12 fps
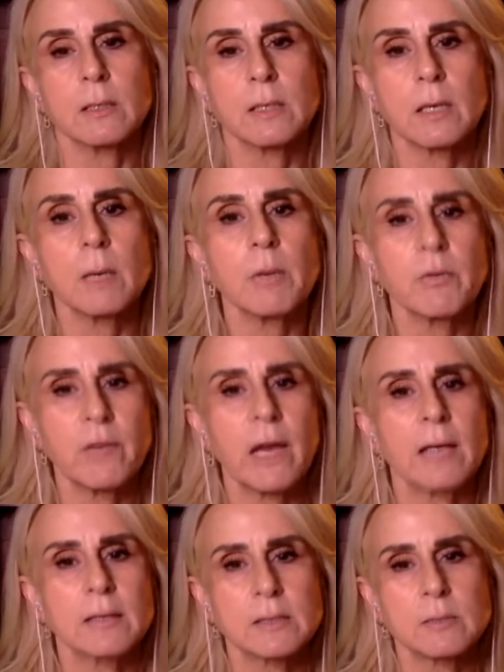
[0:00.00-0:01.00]
And I'm a
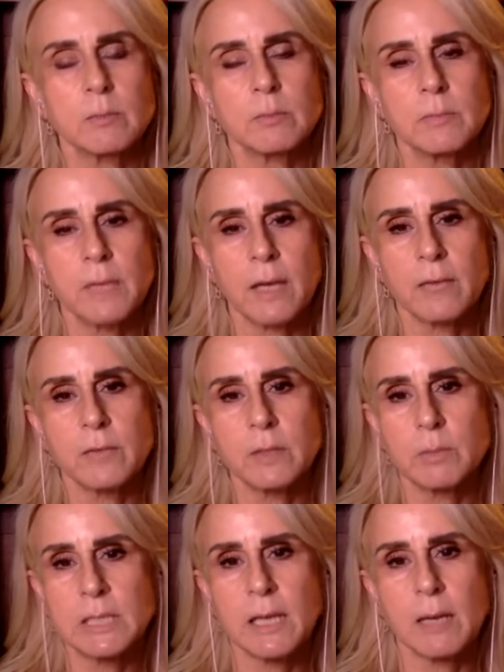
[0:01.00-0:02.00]
fast
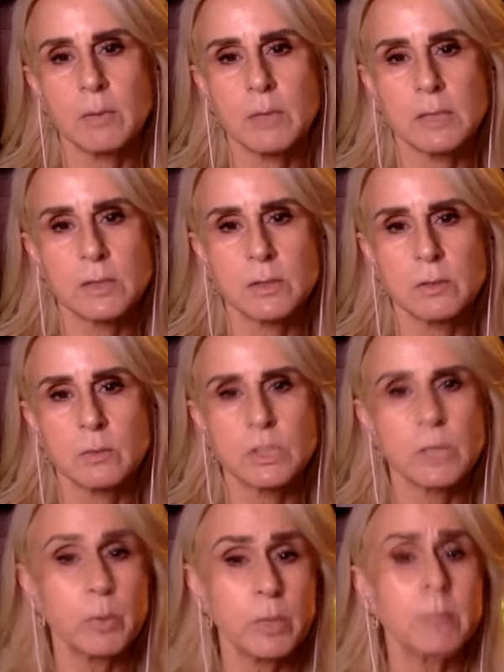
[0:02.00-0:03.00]
caffeine metabolizer,
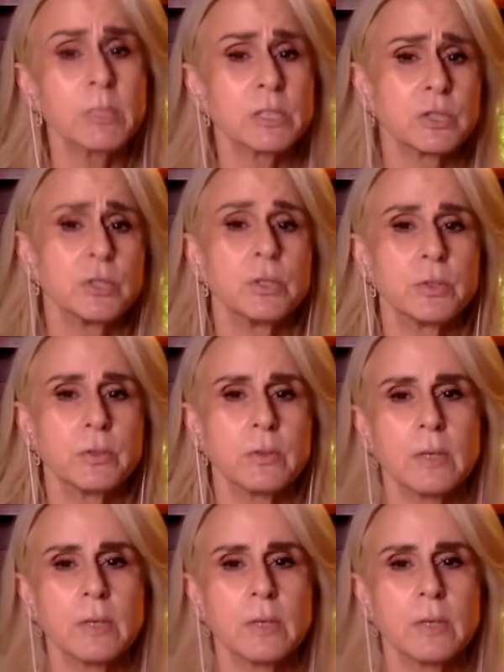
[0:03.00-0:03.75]
which I pretty much knew,